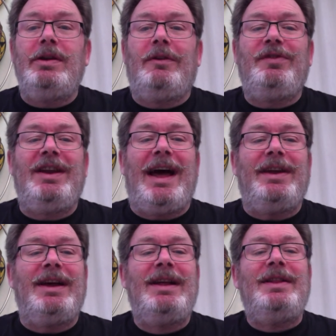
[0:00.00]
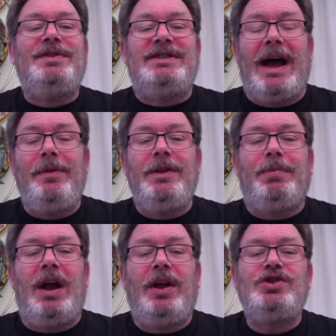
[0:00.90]
off the ladder, down the
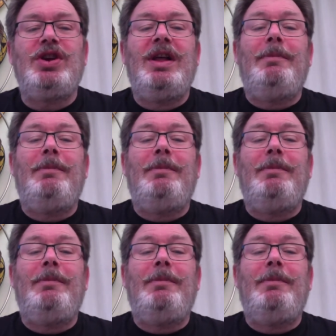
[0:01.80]
branch,